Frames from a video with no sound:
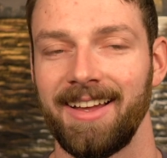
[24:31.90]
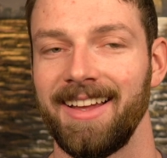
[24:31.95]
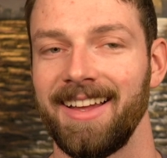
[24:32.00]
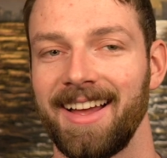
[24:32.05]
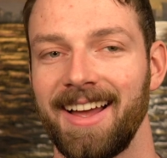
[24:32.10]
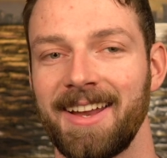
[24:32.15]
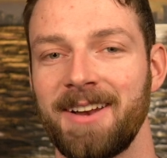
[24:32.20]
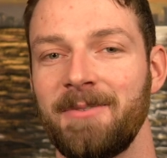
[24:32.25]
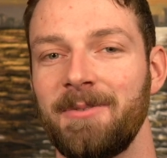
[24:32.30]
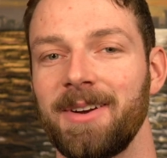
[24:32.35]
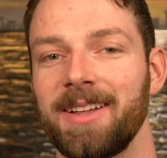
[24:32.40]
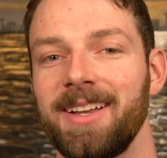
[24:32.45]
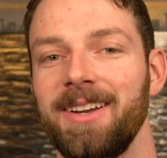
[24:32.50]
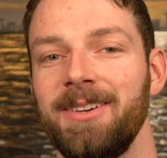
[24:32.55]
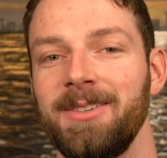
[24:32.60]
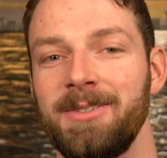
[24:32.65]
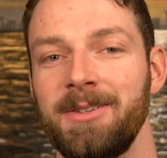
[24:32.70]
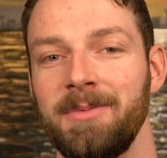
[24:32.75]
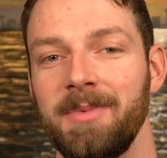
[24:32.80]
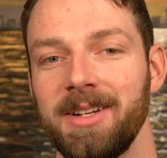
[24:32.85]
I don't want to go
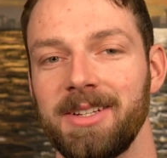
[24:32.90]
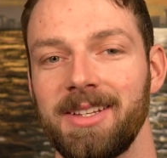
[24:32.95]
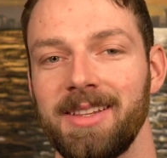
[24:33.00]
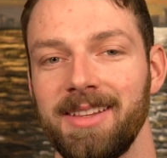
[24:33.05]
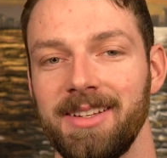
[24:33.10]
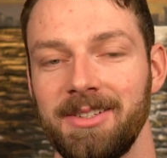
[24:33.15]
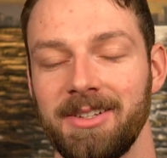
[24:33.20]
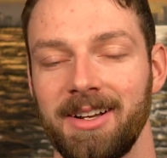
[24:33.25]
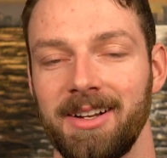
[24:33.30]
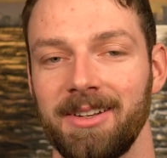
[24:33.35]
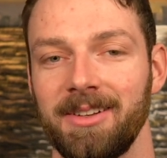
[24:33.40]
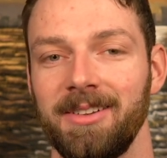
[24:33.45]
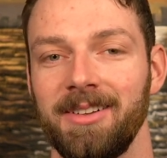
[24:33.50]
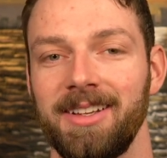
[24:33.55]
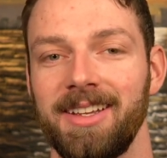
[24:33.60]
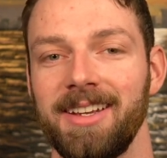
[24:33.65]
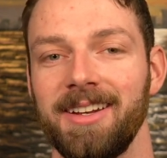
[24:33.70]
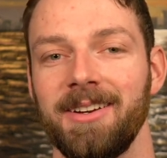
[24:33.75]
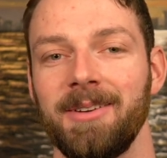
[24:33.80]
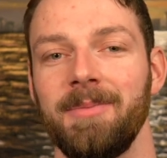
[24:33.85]
too much in the jungle
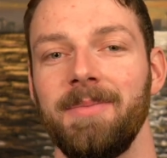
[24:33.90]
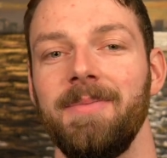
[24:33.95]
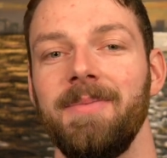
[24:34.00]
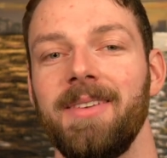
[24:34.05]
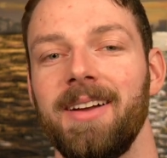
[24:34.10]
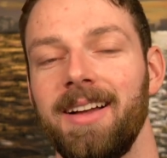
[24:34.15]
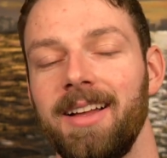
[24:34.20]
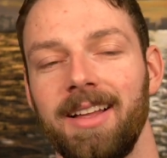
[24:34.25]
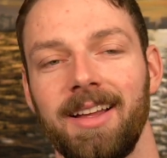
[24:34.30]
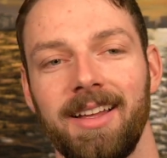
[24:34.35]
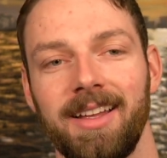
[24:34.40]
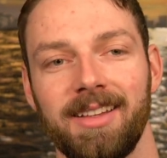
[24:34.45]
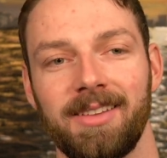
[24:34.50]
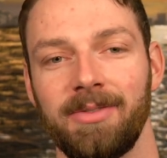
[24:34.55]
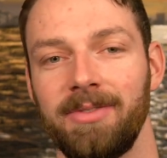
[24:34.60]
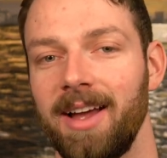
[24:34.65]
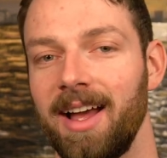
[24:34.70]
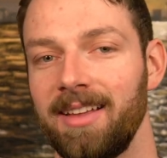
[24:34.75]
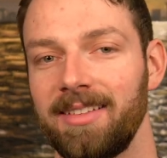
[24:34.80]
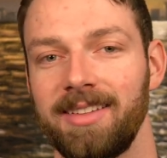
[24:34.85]
here. It's
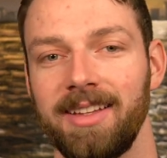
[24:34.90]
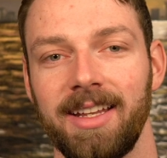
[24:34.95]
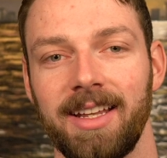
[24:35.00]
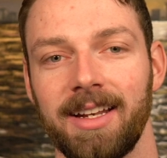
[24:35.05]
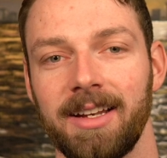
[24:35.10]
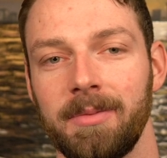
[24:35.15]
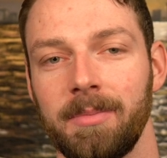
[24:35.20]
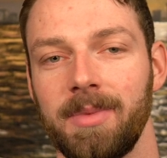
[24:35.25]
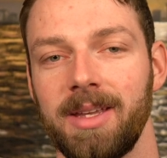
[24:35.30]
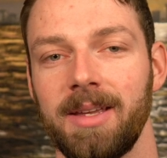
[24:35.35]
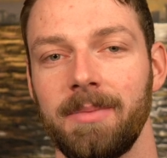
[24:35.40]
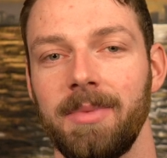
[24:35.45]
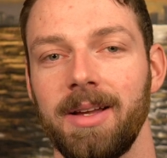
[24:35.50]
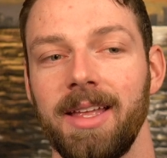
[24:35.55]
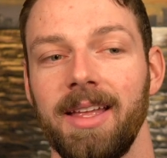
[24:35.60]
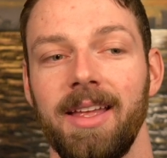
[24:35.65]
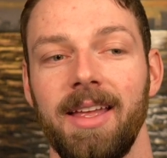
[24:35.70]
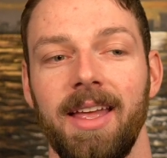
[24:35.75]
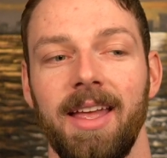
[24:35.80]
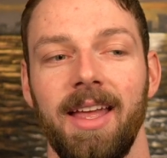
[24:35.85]
fascinating to me,
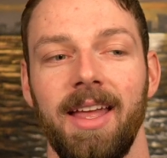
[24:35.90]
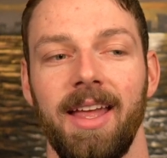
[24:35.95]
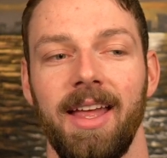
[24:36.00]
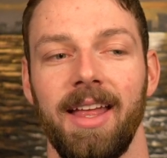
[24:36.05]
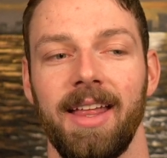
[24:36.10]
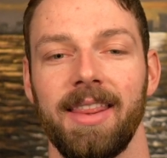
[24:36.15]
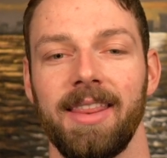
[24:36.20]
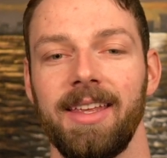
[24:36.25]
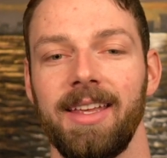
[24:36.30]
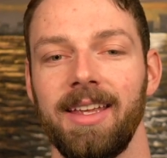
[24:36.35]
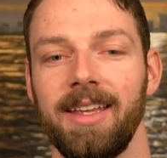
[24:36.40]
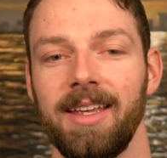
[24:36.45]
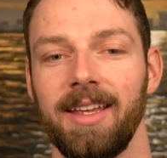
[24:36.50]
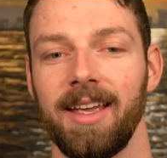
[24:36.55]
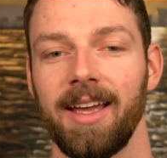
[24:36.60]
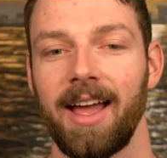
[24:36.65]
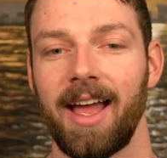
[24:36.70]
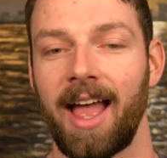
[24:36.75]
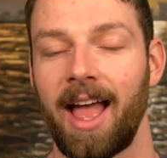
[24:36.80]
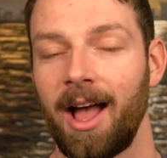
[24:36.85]
but
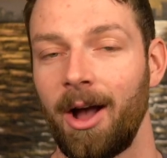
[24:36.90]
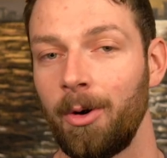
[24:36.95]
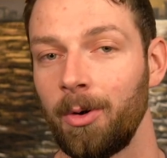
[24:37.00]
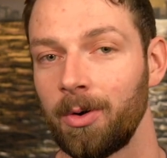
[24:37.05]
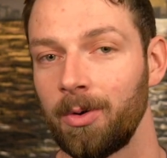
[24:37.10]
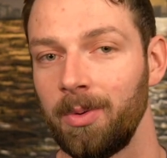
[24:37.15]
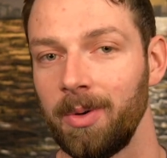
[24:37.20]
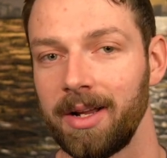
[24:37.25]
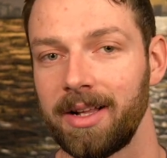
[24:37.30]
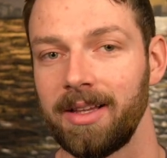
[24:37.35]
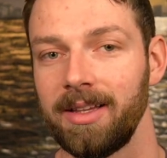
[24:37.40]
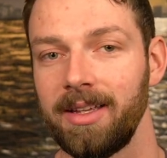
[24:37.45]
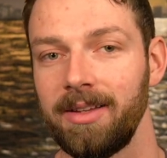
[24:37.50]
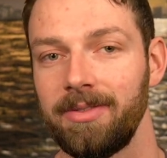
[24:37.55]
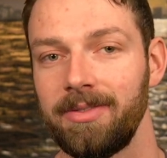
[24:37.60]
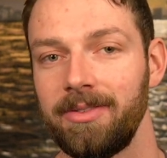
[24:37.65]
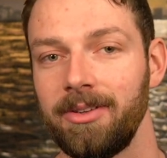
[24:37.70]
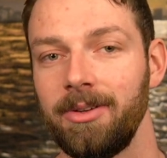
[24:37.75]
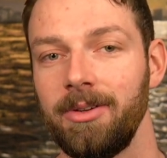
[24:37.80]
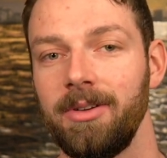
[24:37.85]
how quickly
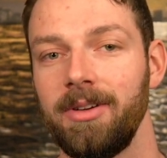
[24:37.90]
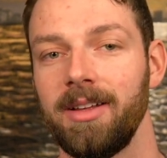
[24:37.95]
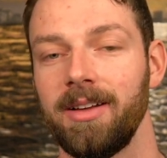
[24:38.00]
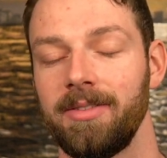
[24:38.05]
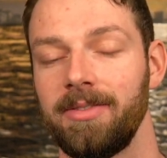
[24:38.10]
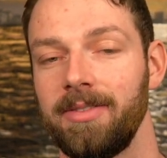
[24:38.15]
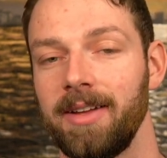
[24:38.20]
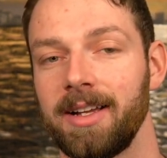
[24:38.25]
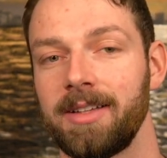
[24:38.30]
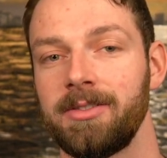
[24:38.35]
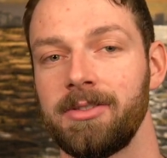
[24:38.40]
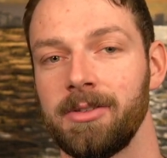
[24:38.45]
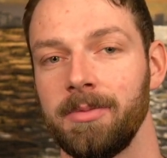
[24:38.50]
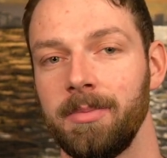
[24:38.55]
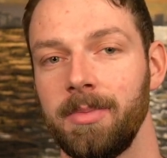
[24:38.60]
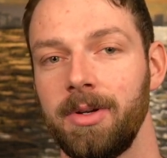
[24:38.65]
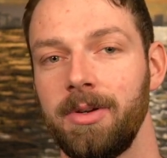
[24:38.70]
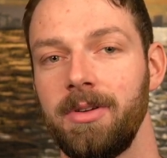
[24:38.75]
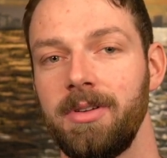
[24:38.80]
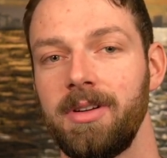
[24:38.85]
food affects your
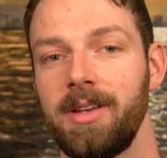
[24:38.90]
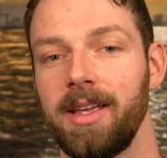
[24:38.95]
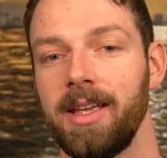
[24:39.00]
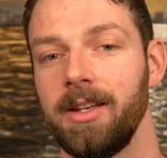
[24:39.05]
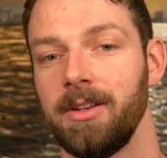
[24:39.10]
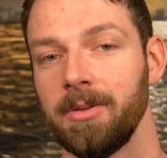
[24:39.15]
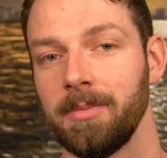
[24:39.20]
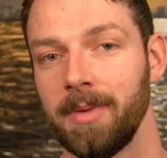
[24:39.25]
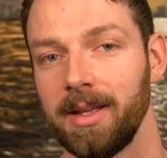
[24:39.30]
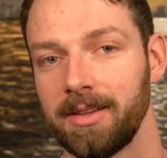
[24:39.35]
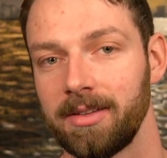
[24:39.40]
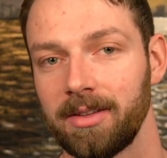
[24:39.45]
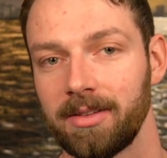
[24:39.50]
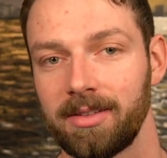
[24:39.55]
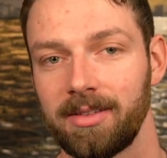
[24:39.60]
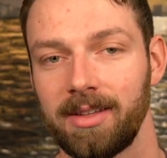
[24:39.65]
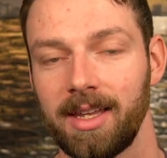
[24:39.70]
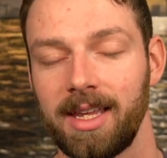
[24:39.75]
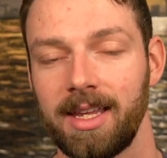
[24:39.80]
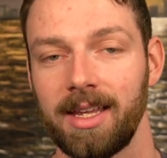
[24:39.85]
mood and your mental
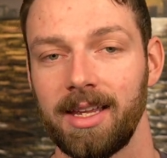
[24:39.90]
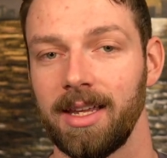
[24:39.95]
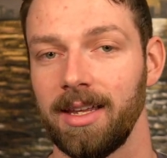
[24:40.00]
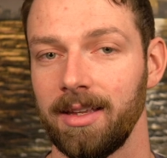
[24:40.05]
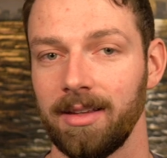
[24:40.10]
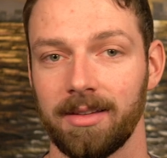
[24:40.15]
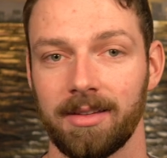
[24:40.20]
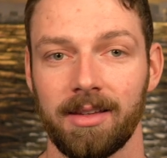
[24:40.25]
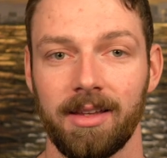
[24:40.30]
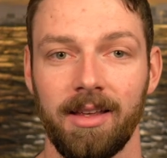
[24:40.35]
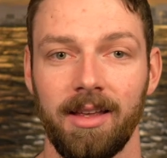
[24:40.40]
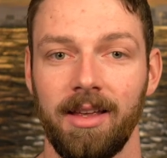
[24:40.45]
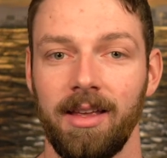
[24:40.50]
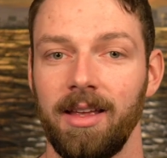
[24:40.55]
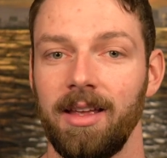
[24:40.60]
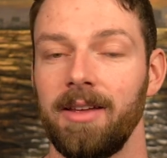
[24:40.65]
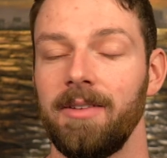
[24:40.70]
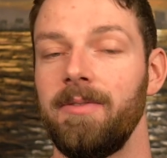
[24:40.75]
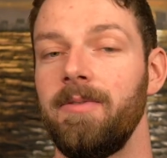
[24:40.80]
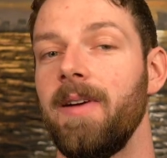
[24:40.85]
state is
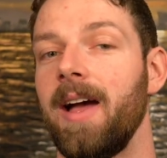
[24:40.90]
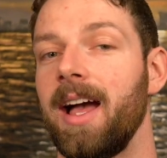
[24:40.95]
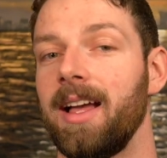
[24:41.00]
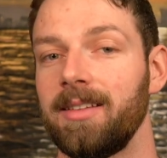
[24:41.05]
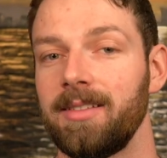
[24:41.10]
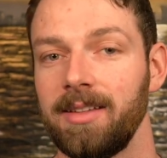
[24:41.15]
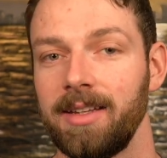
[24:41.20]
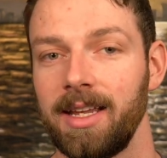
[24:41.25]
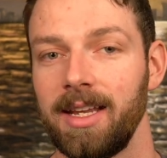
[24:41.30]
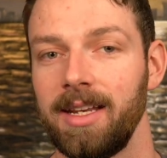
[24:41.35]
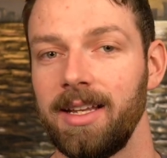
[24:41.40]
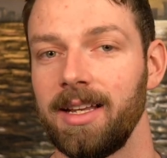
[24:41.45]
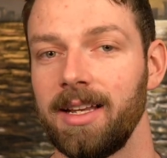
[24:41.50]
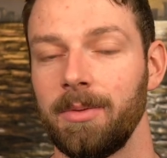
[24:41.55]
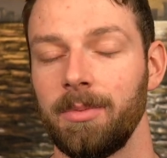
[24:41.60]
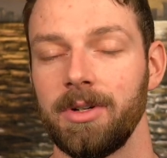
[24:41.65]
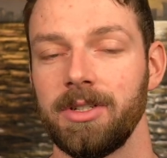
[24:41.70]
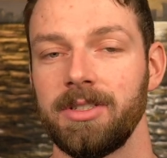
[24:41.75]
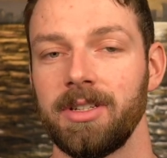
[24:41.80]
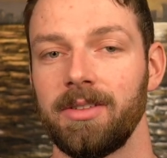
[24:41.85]
fascinating.
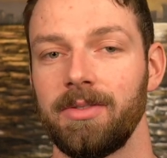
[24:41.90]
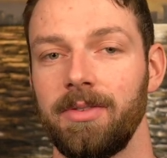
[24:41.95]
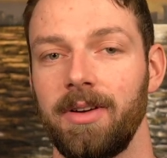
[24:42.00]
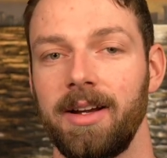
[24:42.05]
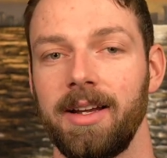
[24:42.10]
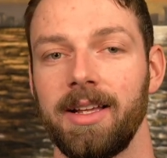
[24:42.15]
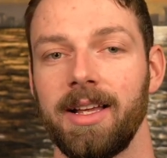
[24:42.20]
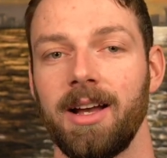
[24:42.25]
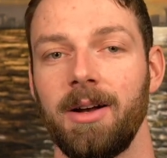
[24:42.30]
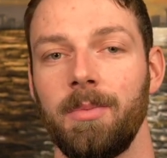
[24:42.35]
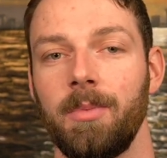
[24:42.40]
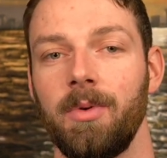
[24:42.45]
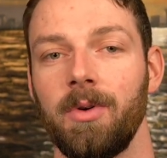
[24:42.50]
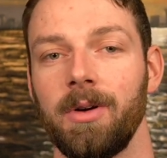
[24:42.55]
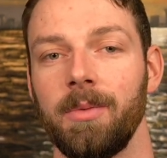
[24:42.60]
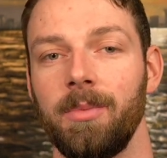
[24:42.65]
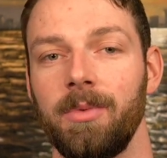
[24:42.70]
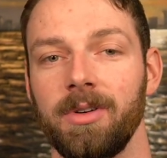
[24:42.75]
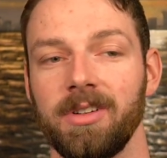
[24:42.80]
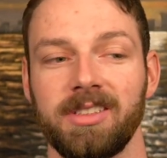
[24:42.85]
And we're just finding out more
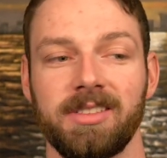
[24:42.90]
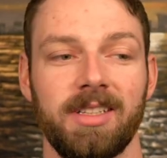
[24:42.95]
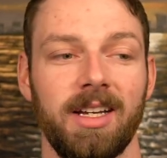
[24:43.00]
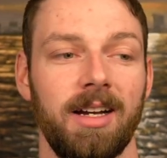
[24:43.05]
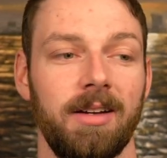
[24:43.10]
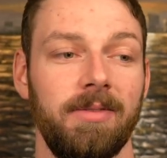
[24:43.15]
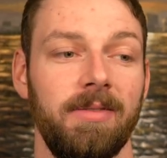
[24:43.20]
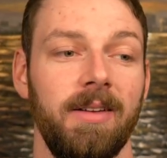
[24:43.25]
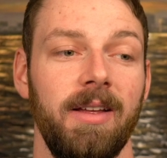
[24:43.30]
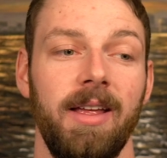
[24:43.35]
and more stuff.